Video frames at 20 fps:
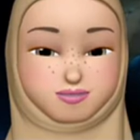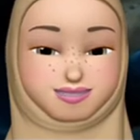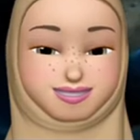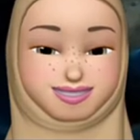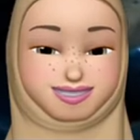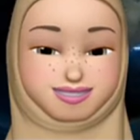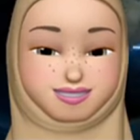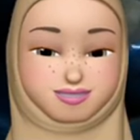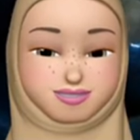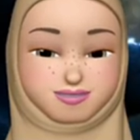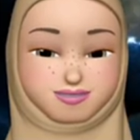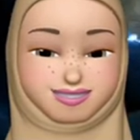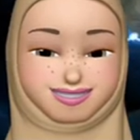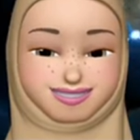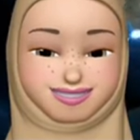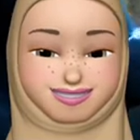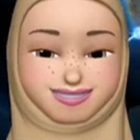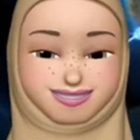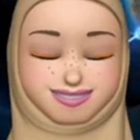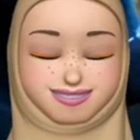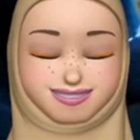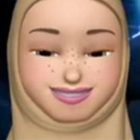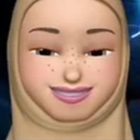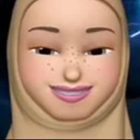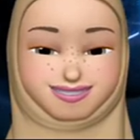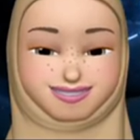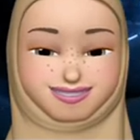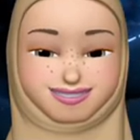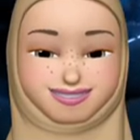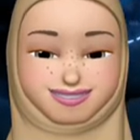sejahtera.
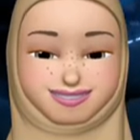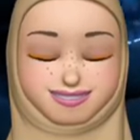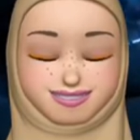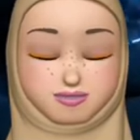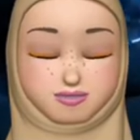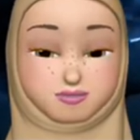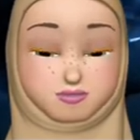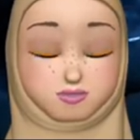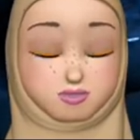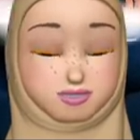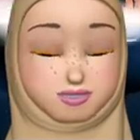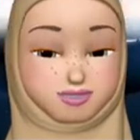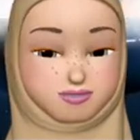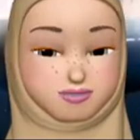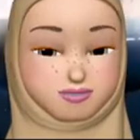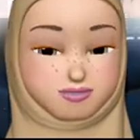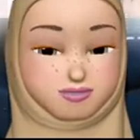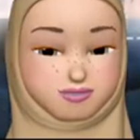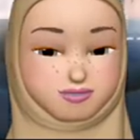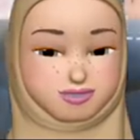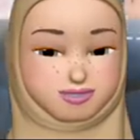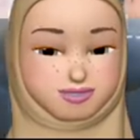So today we are going to